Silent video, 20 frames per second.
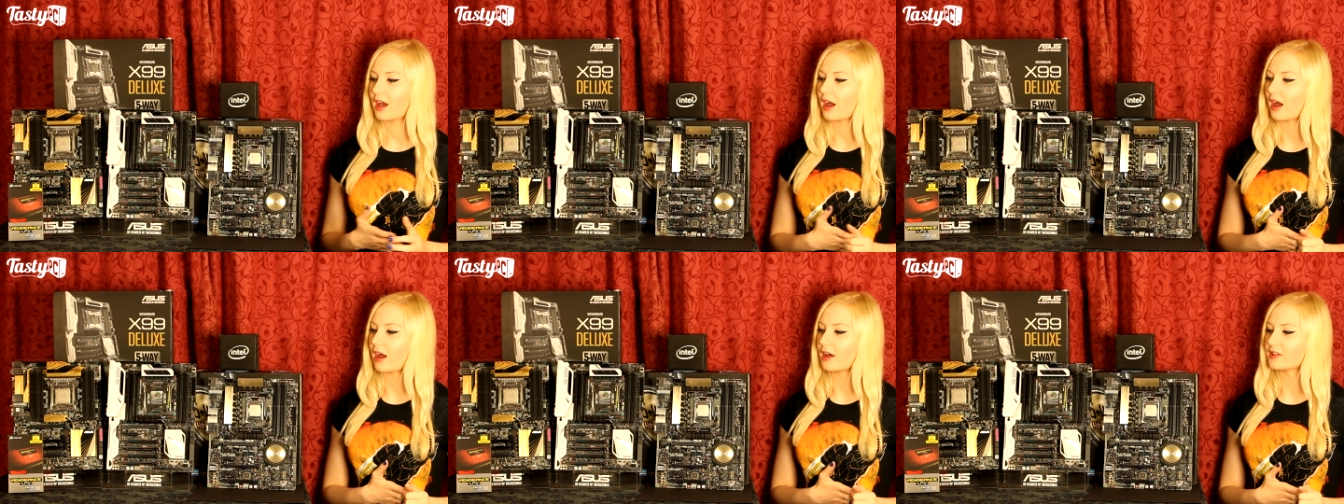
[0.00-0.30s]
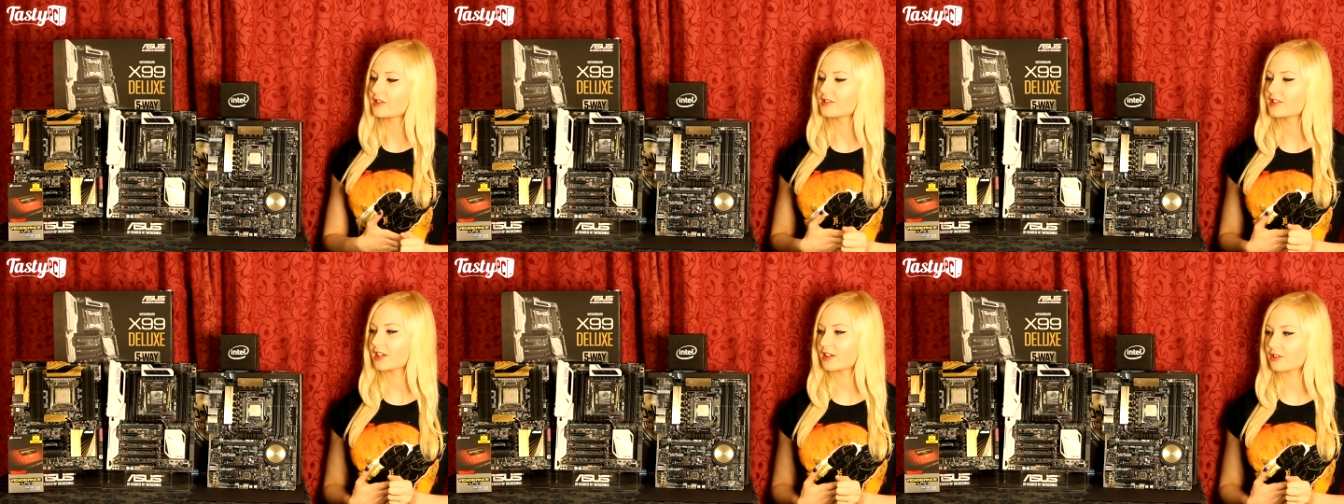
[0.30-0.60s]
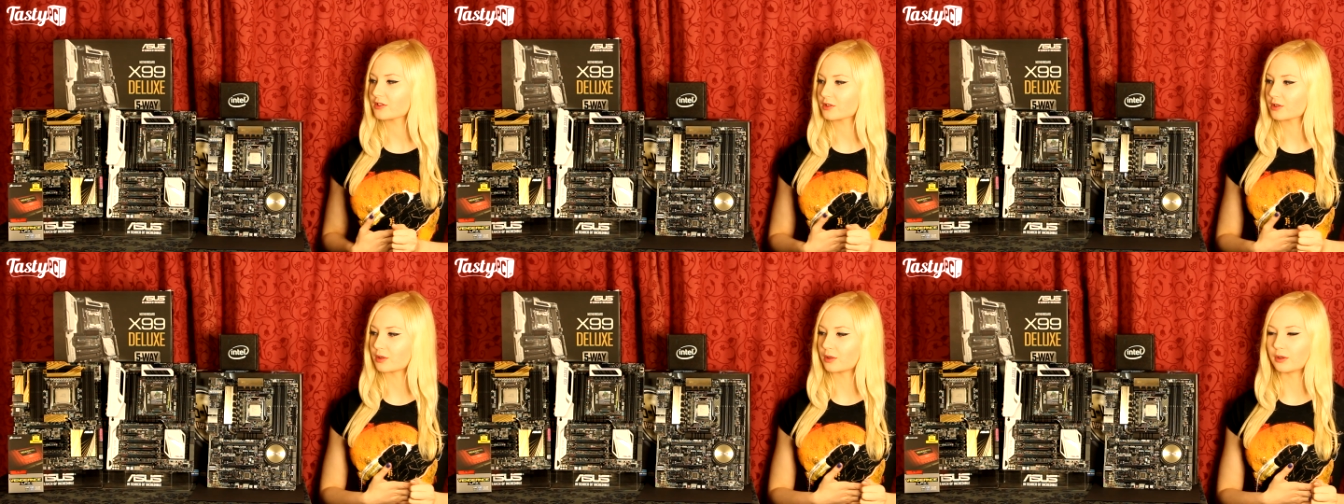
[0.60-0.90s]
and
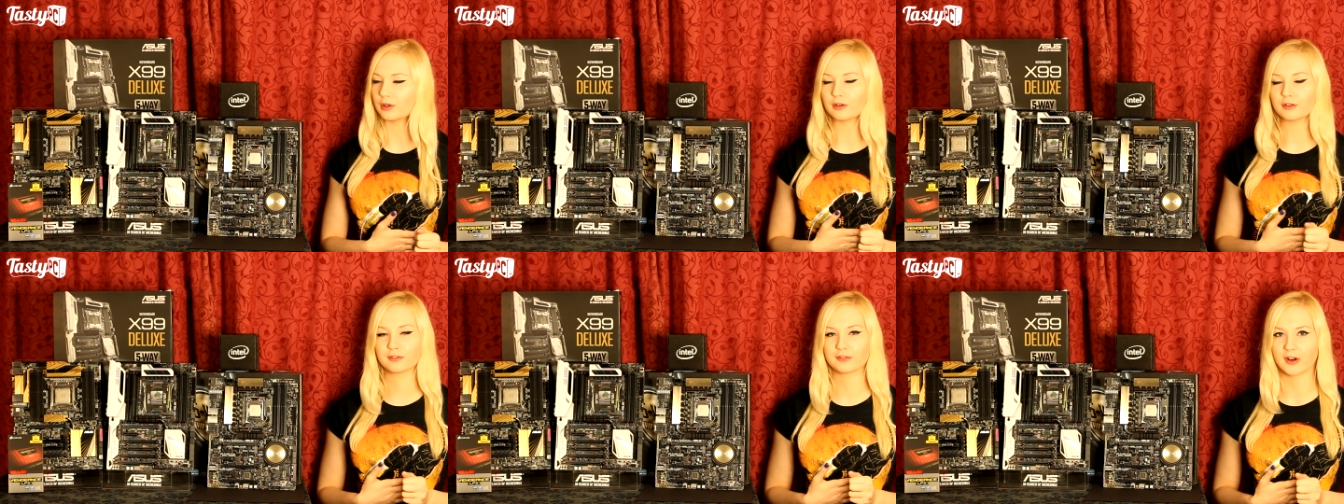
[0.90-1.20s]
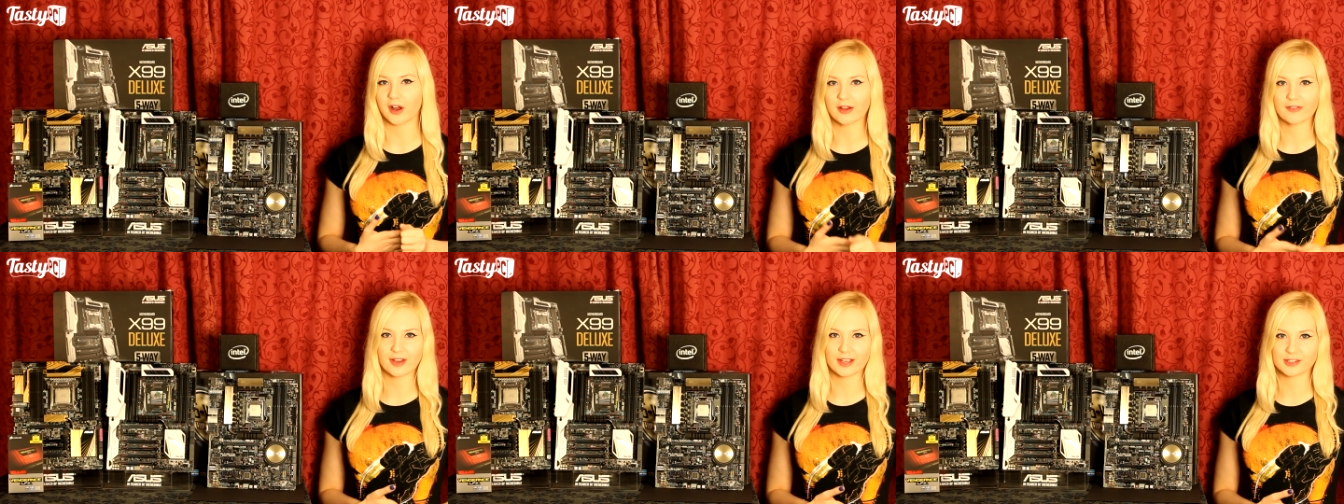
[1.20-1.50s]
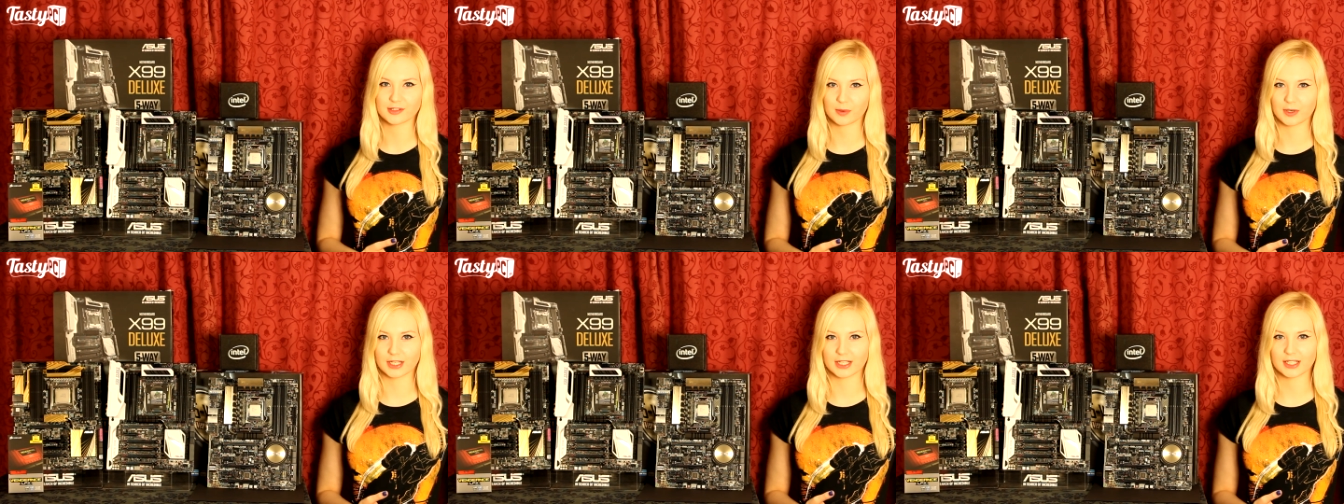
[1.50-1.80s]
six core
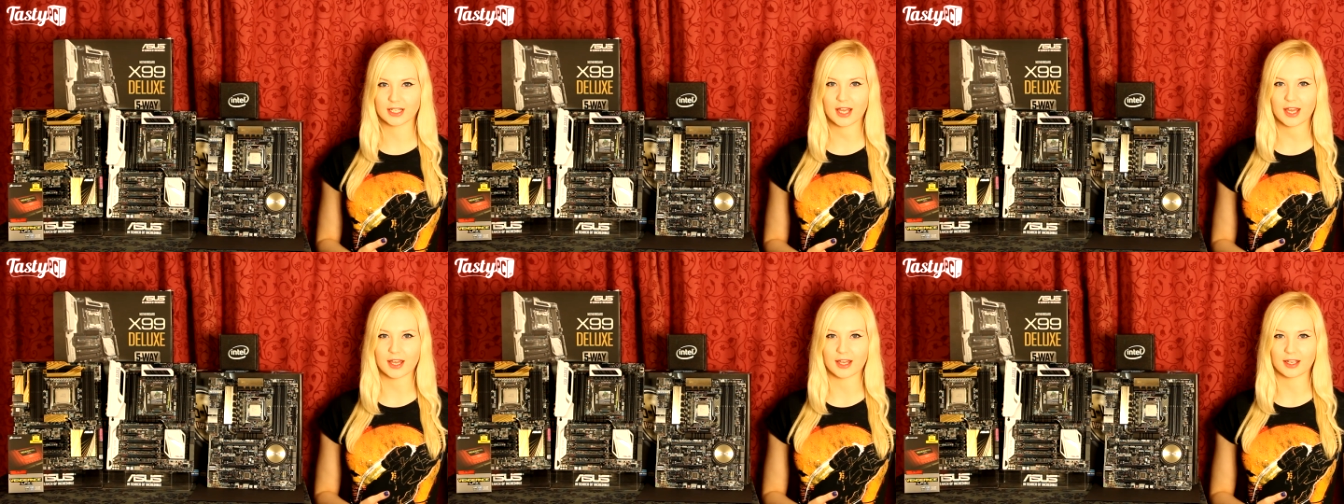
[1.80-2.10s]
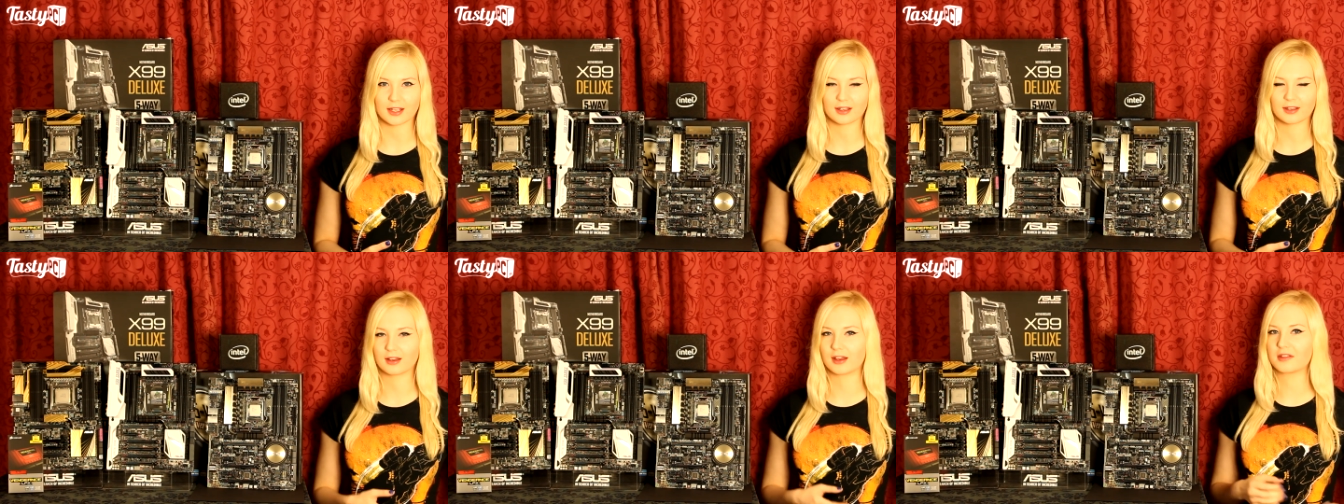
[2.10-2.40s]
fifty-eight twenty K,